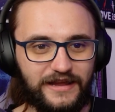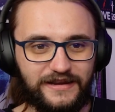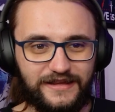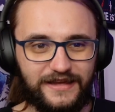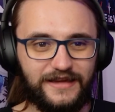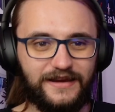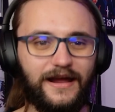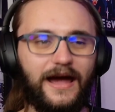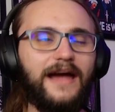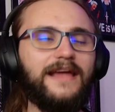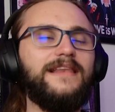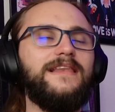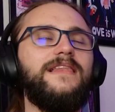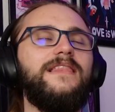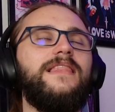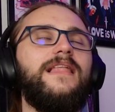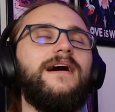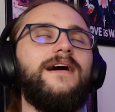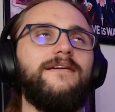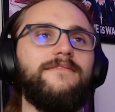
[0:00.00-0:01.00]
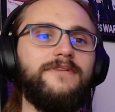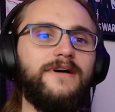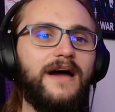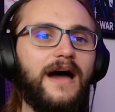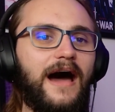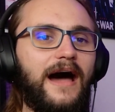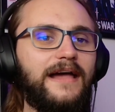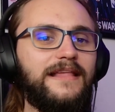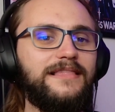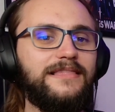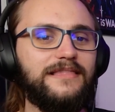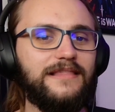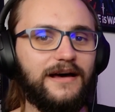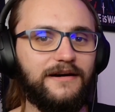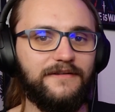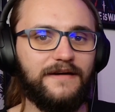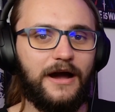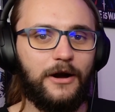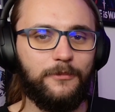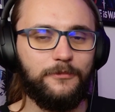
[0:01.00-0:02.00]
And here I love
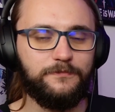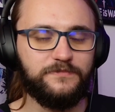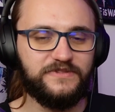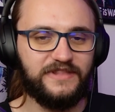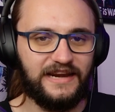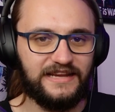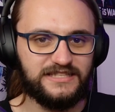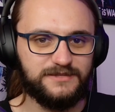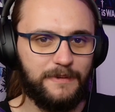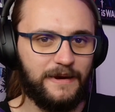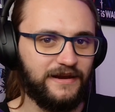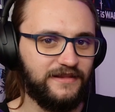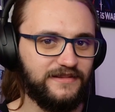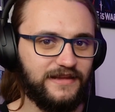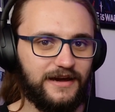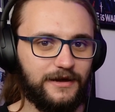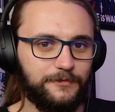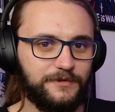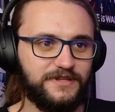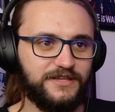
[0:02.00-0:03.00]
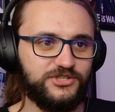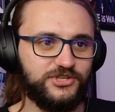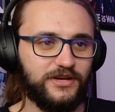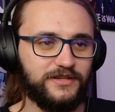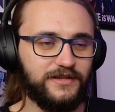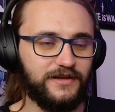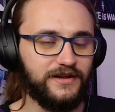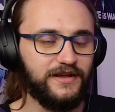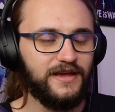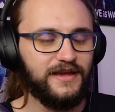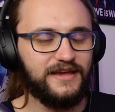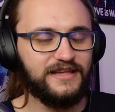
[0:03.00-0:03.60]
how transparent they are with each other.